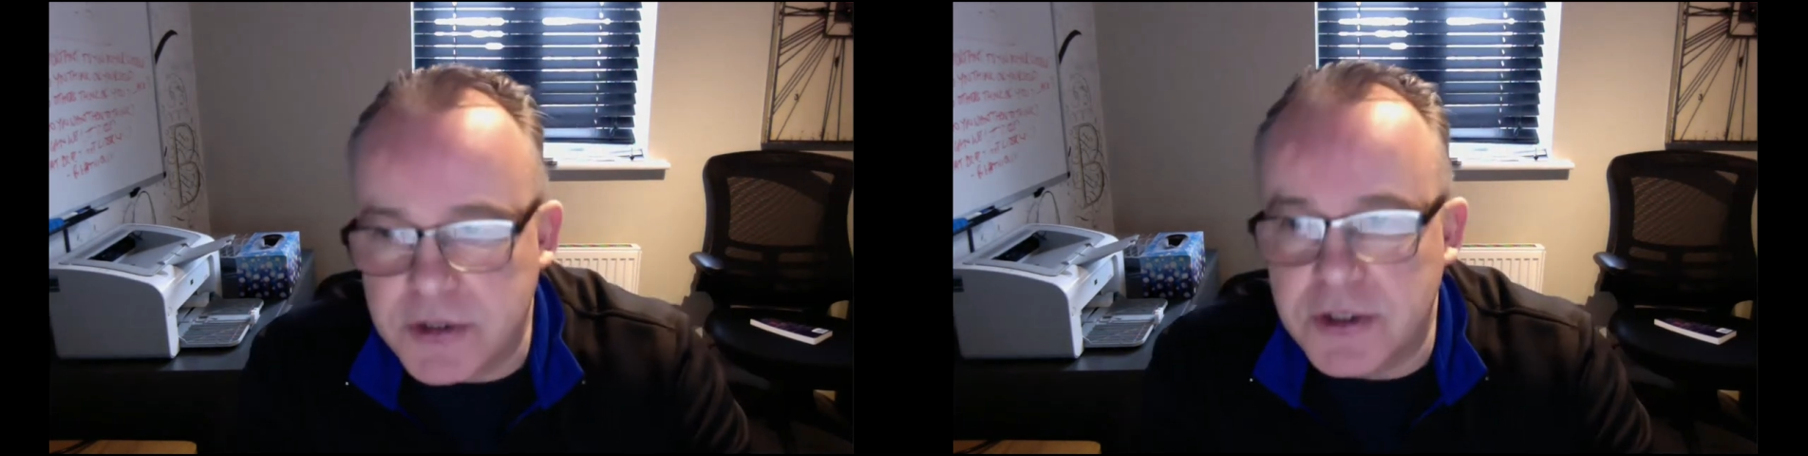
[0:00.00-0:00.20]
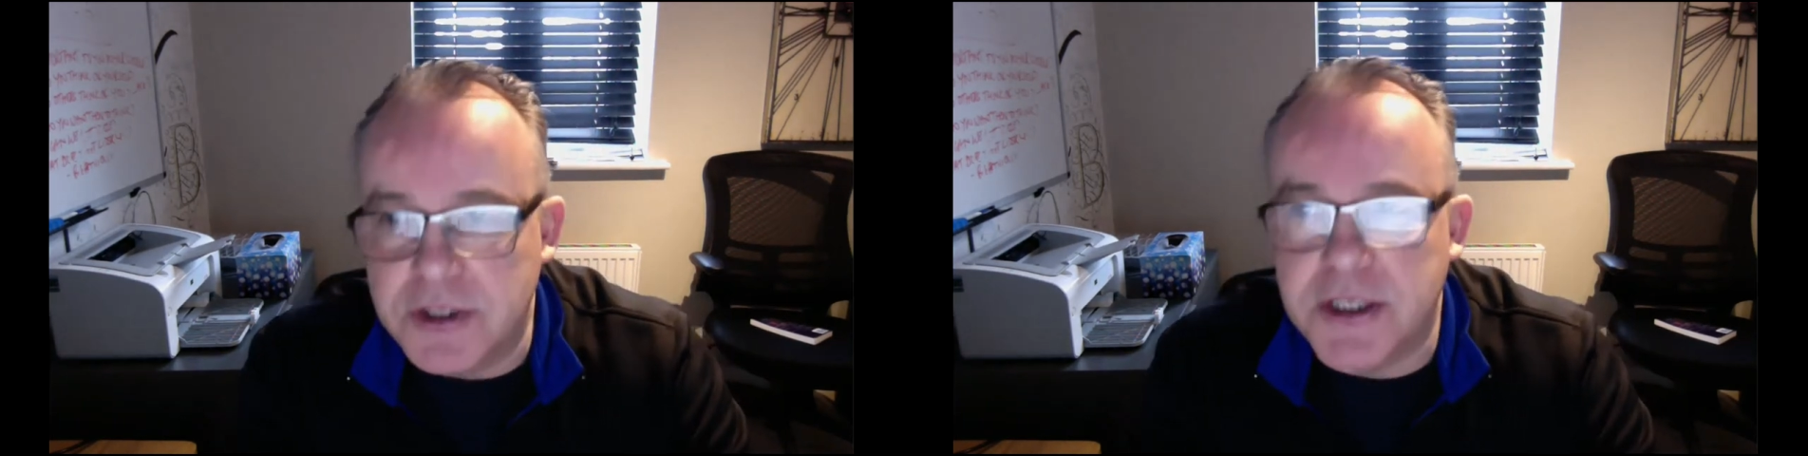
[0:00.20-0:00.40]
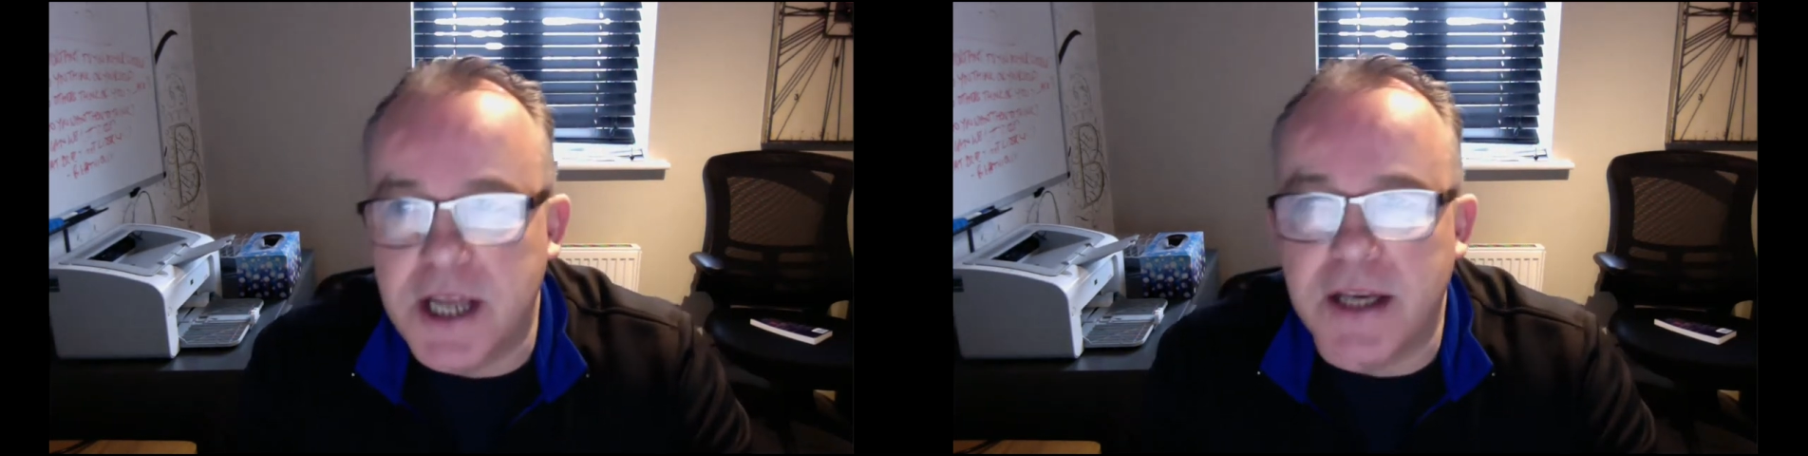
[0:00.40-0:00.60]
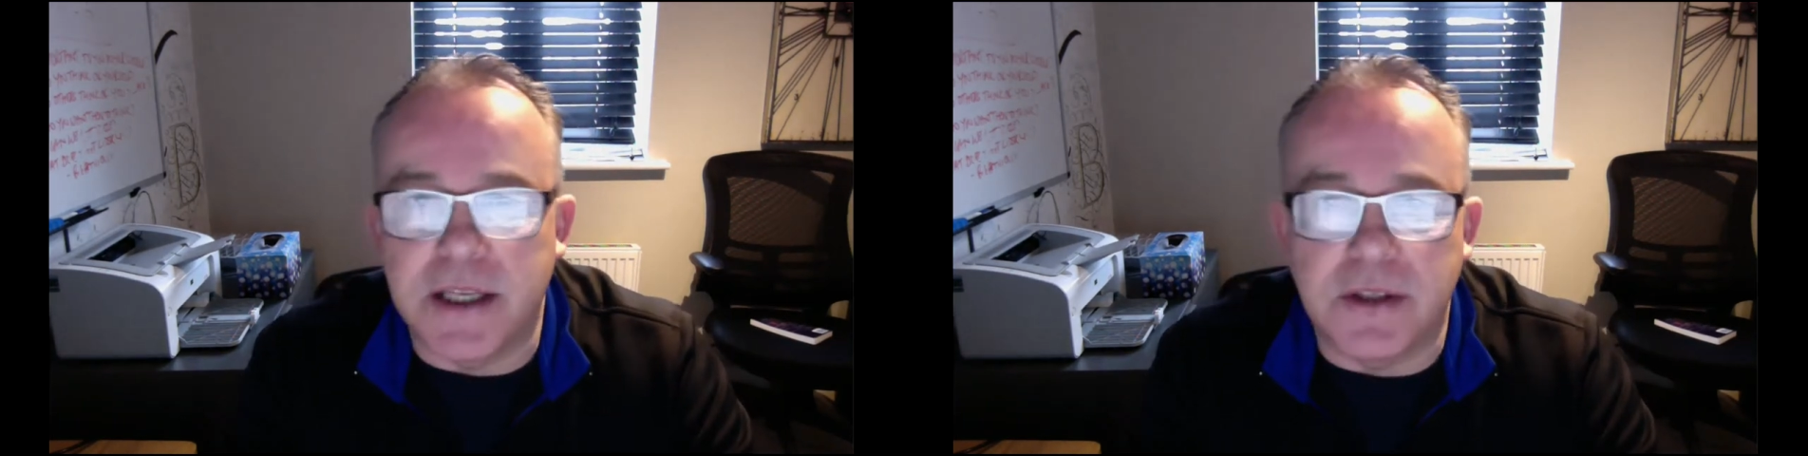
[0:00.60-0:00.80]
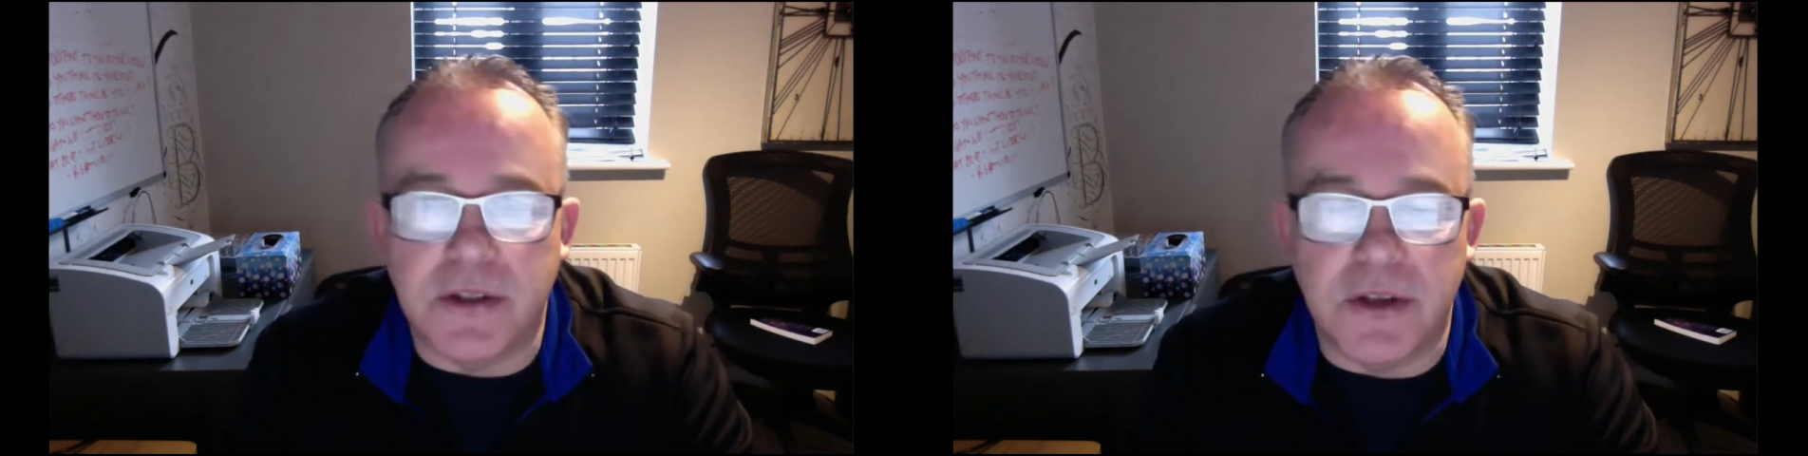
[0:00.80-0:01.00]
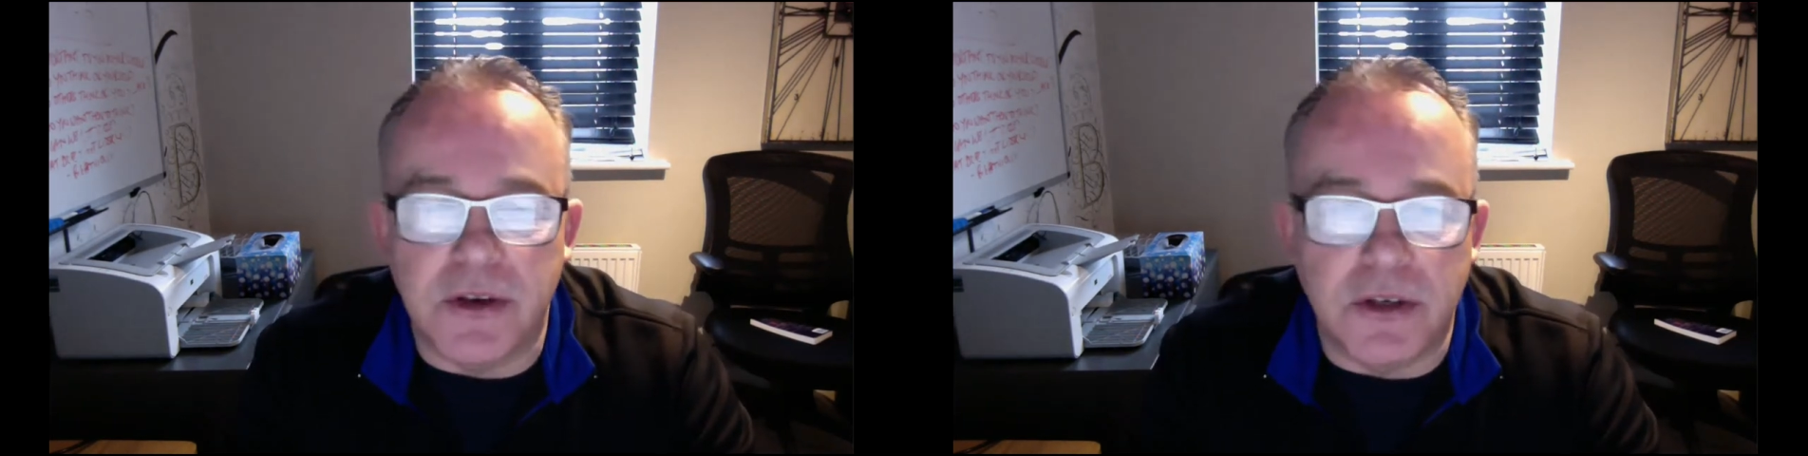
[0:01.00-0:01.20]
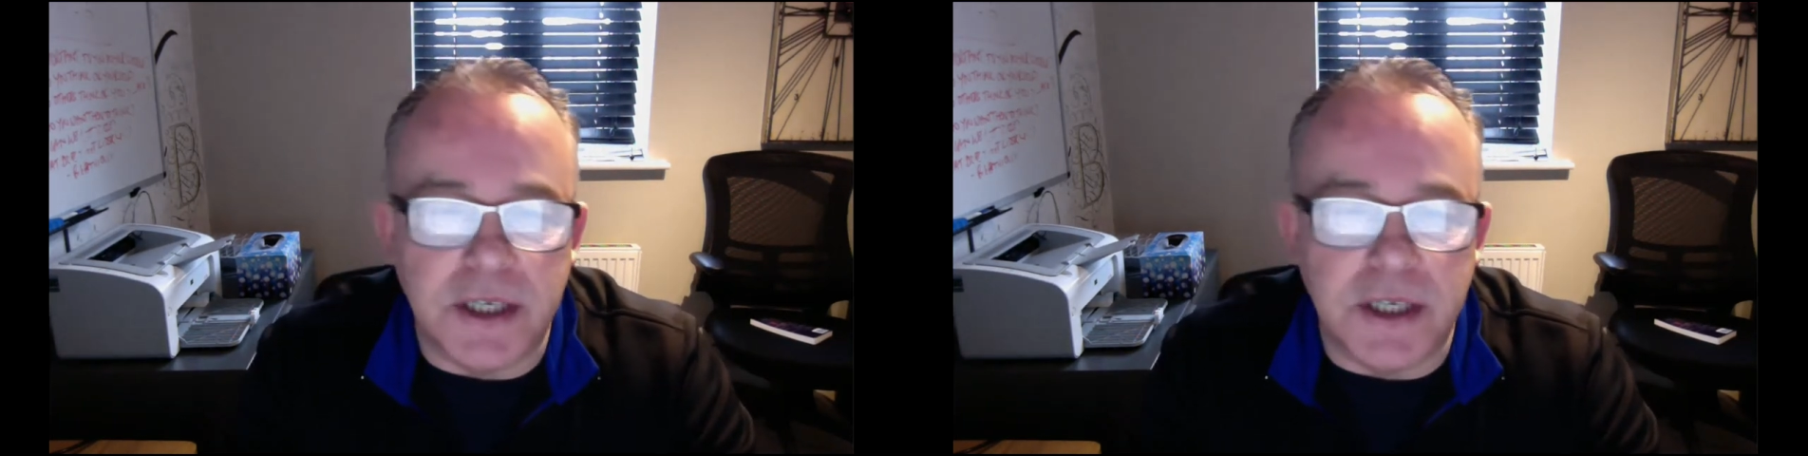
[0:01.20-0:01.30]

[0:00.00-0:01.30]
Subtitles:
understanding that they're not